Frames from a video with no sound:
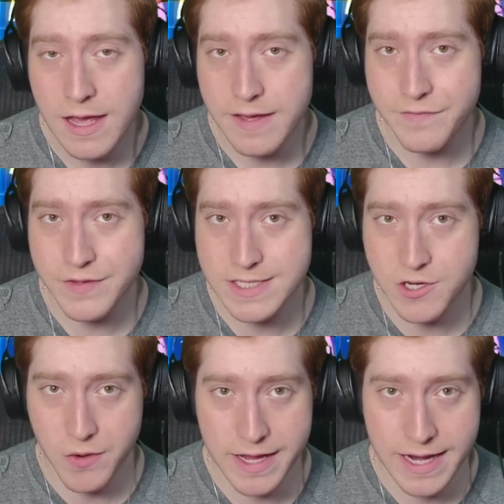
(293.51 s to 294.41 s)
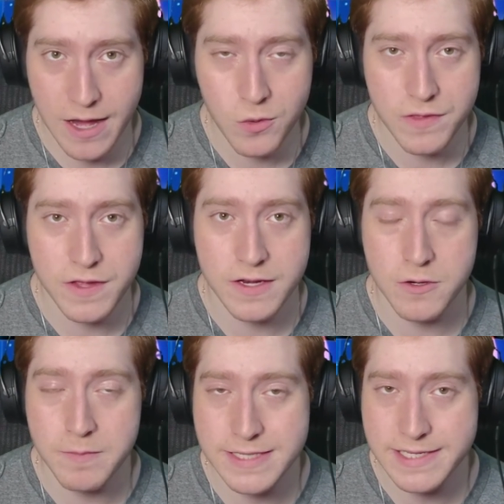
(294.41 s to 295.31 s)
If it's grayed out, then you're
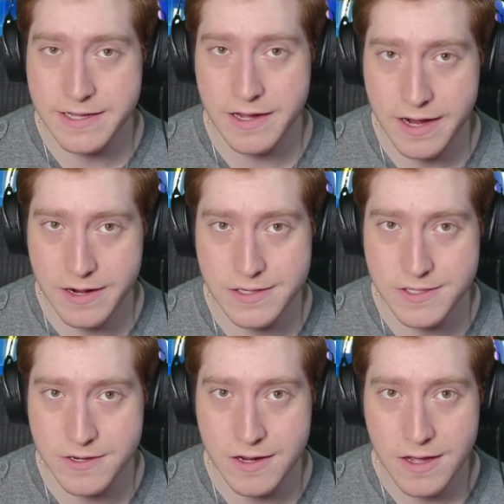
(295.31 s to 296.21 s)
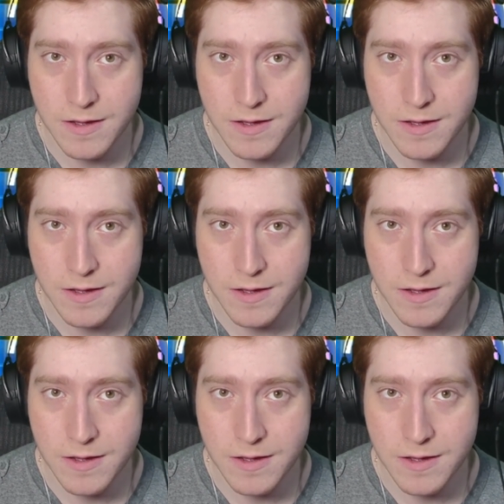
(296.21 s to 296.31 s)
missing a character.